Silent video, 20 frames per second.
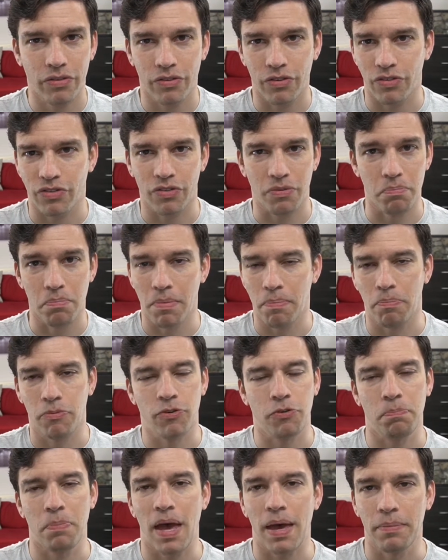just
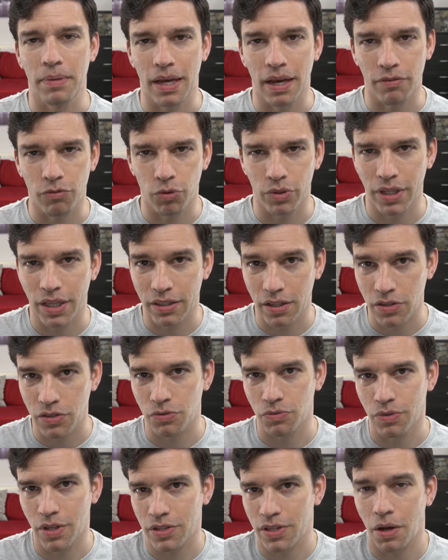spamming everyone.
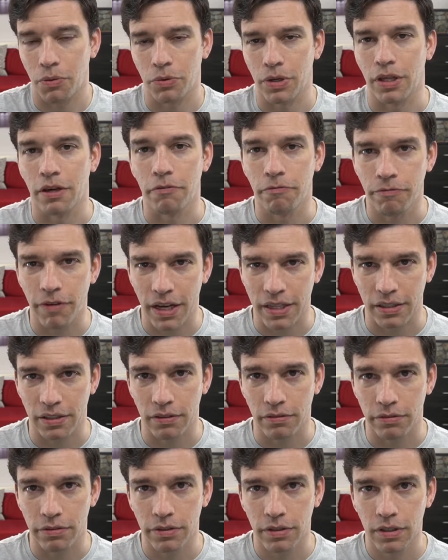It's not really
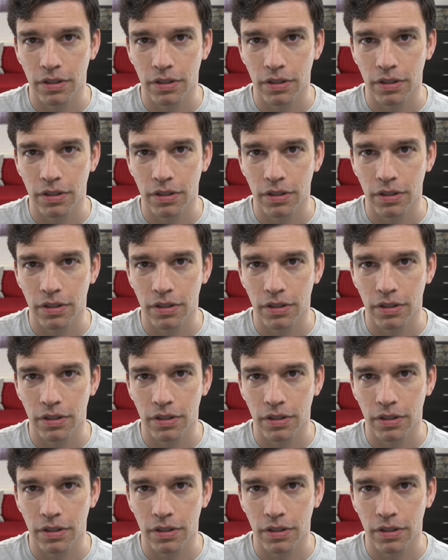effective.